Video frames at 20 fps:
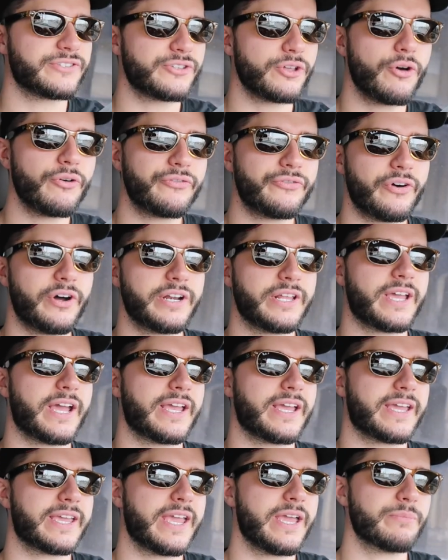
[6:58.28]
It's so funny,
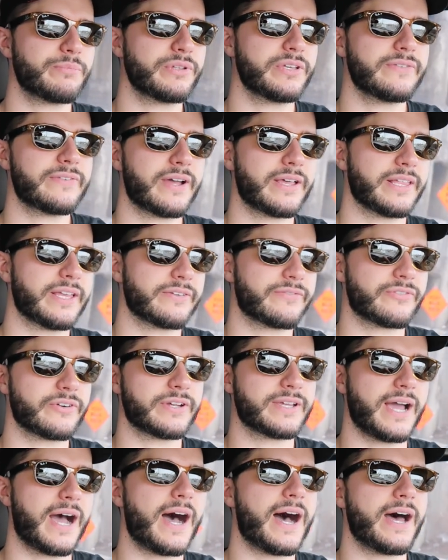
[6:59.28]
I can't believe I like
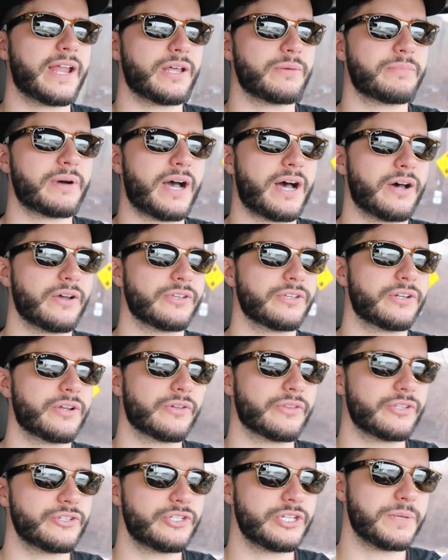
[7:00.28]
forgot about, you
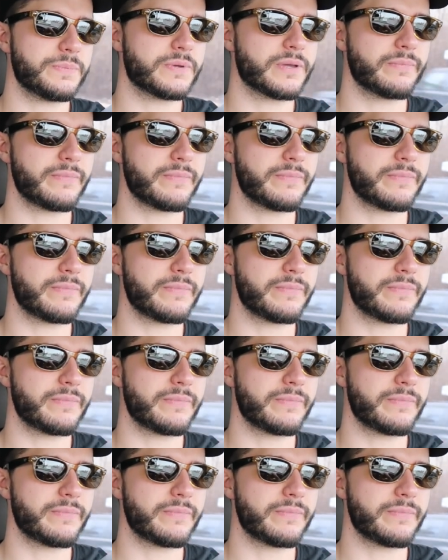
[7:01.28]
know, the Jeep